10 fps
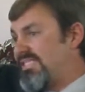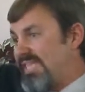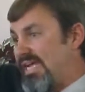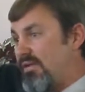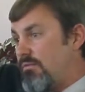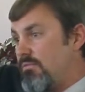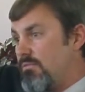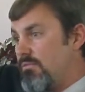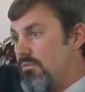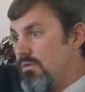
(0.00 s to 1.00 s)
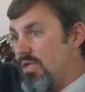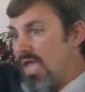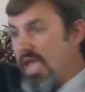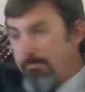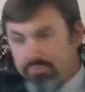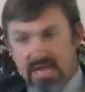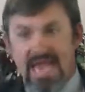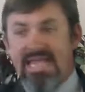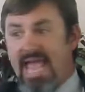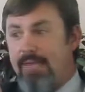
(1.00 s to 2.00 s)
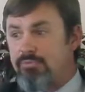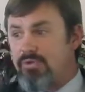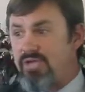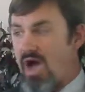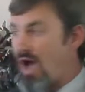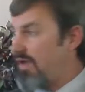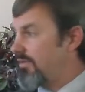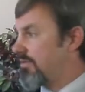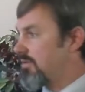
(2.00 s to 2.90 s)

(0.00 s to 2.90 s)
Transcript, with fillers: sin and play games with God,